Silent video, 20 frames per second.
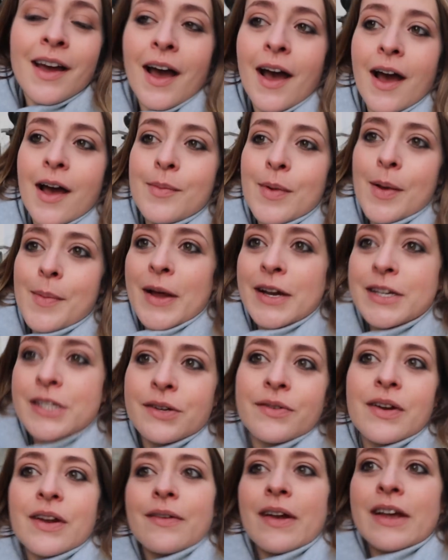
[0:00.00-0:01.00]
I managed
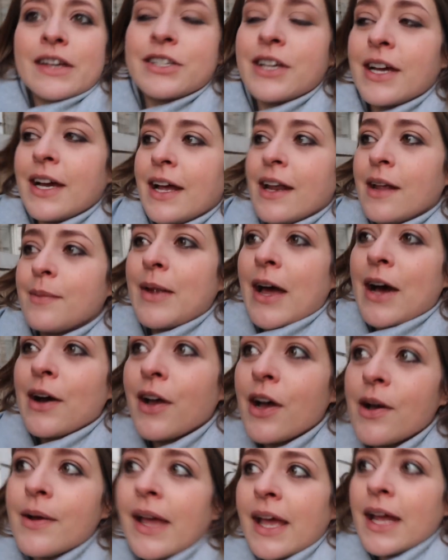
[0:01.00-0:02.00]
to rearrange it and I'm now
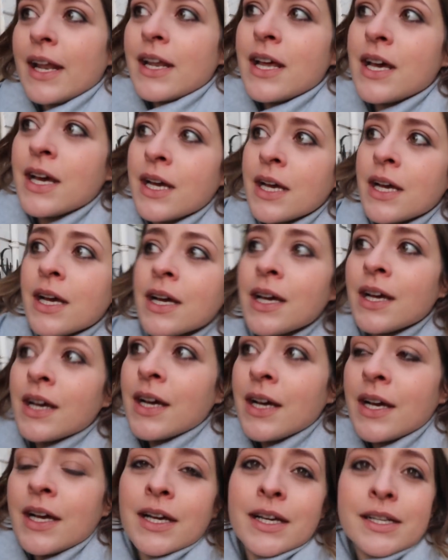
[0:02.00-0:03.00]
going in
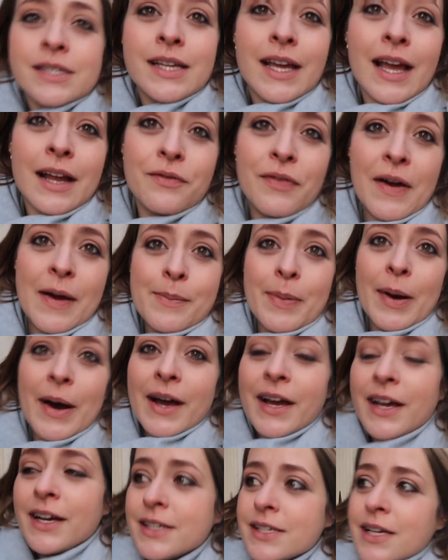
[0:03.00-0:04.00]
to get
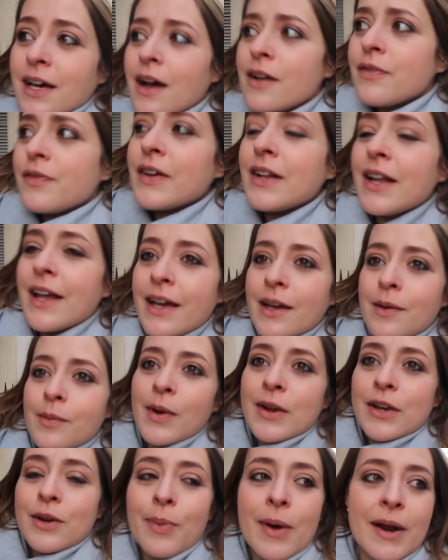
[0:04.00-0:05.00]
vampired. I feel like
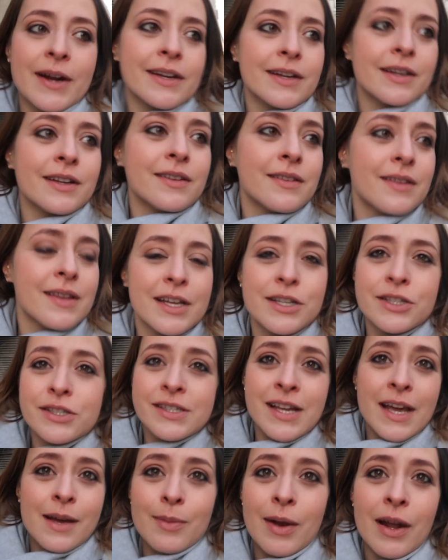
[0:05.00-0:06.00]
when you're pregnant, they just
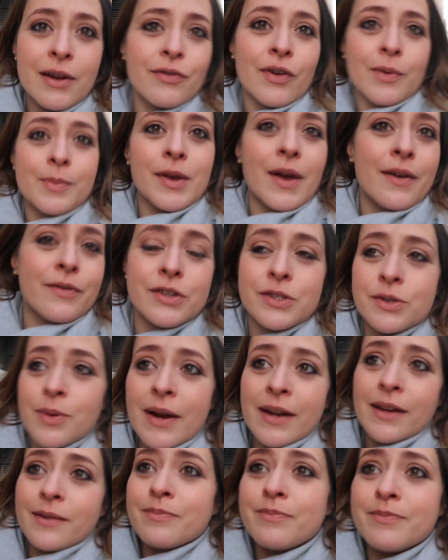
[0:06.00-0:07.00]
take blood from you every
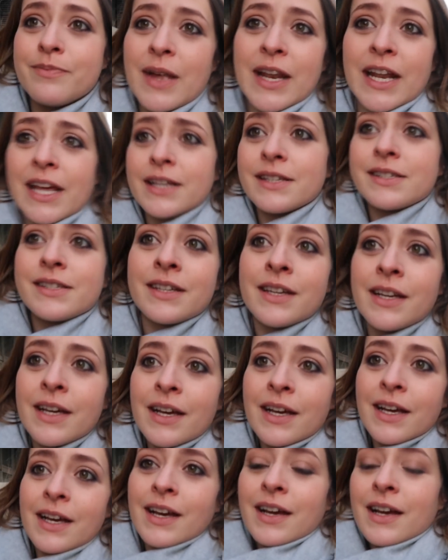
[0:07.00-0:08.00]
20 minutes.
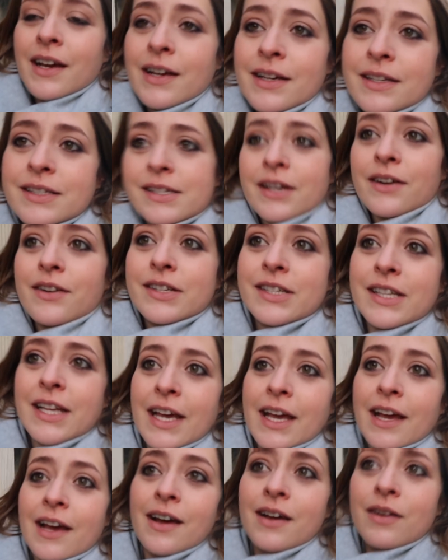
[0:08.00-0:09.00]

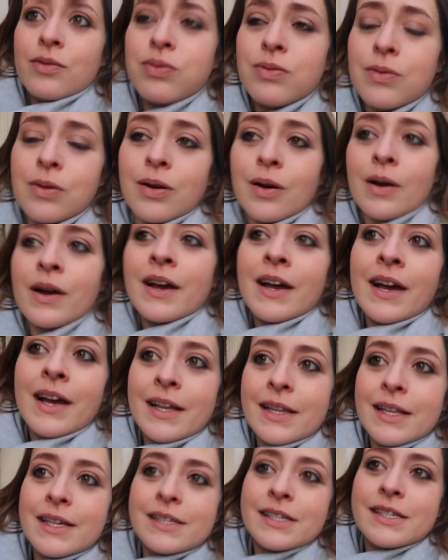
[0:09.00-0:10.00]
Seriously, whew.
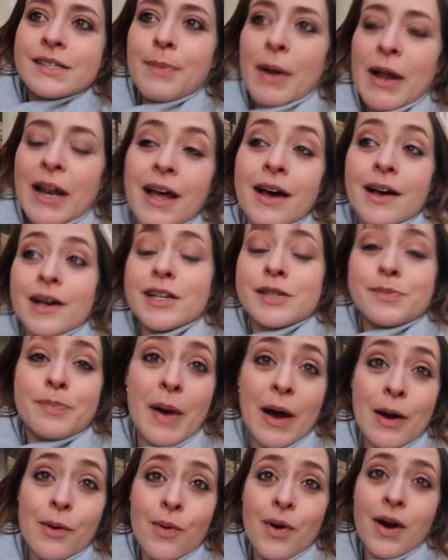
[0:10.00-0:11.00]
This is my last
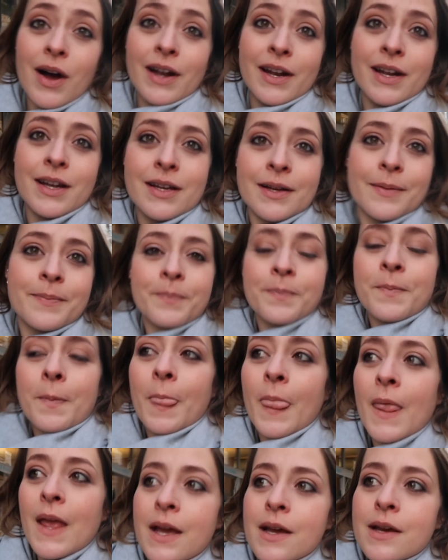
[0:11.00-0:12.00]
but one
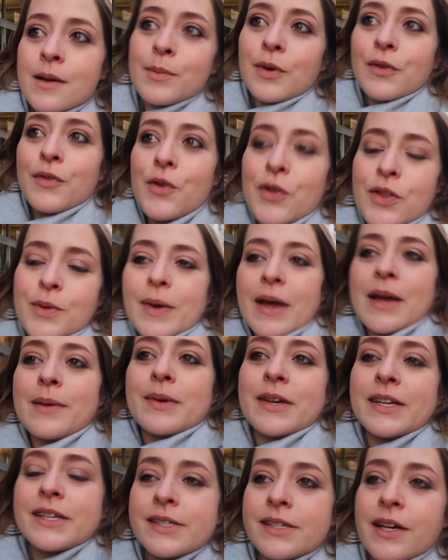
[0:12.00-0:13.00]
before the
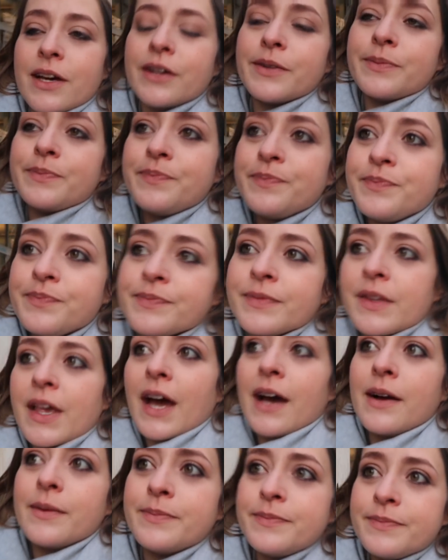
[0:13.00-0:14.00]
baby, so
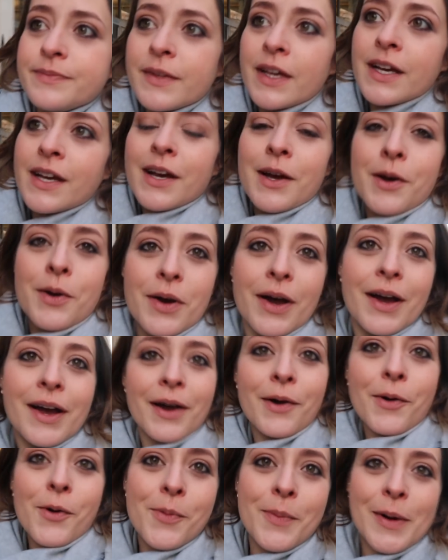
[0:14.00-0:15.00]
yeah,
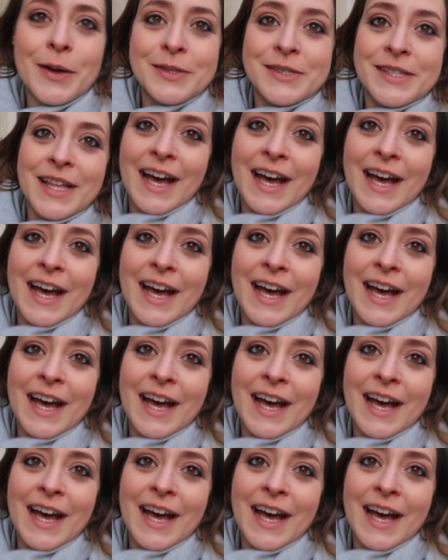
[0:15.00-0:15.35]
almost